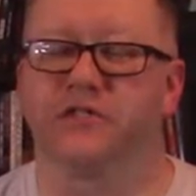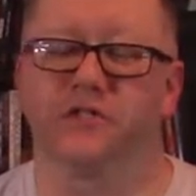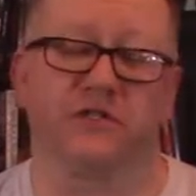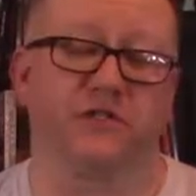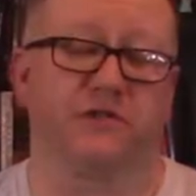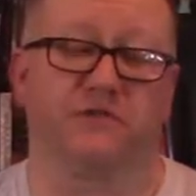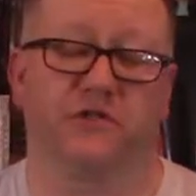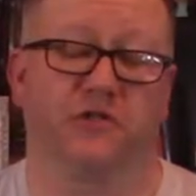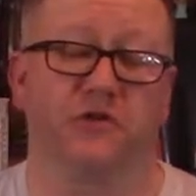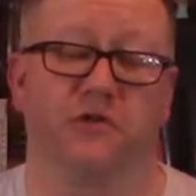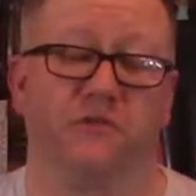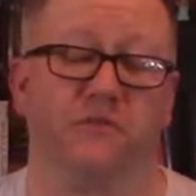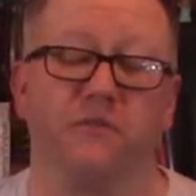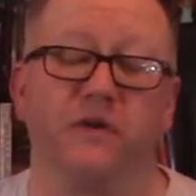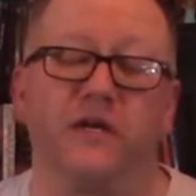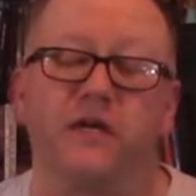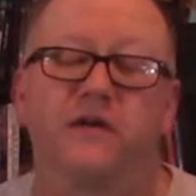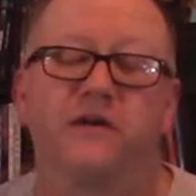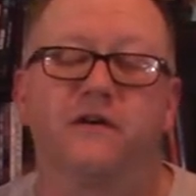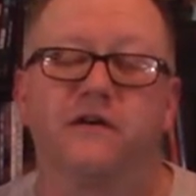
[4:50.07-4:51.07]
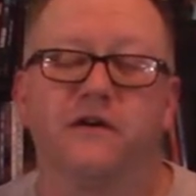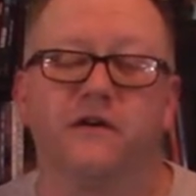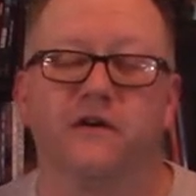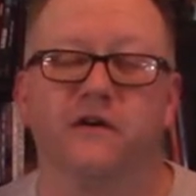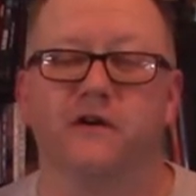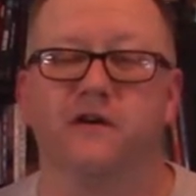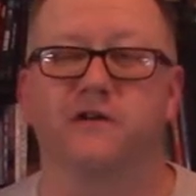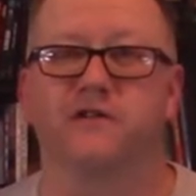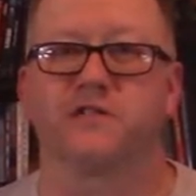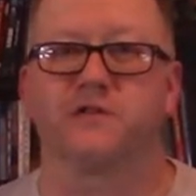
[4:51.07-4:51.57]
just shouldn't be
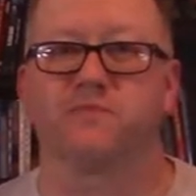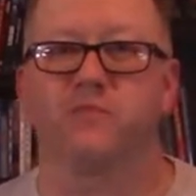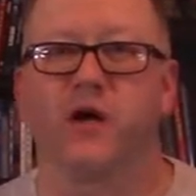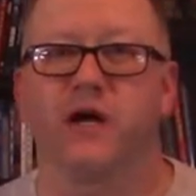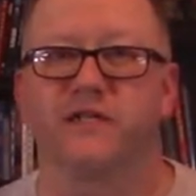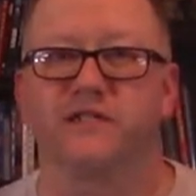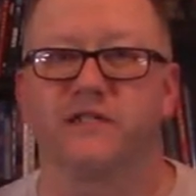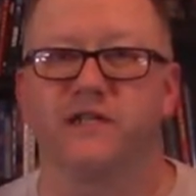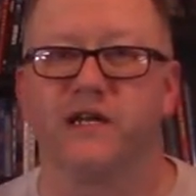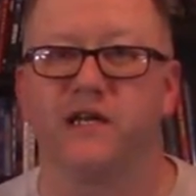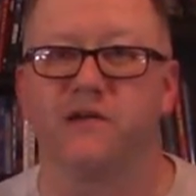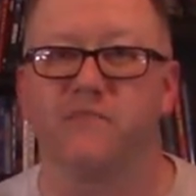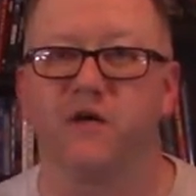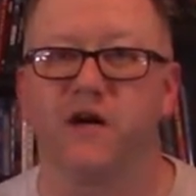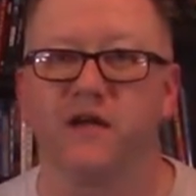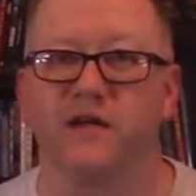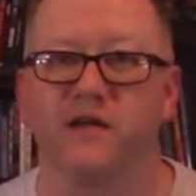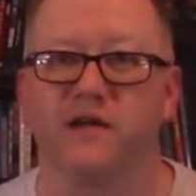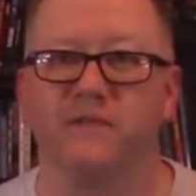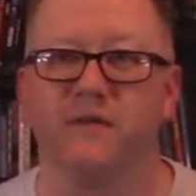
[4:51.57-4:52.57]
a surprise to anybody.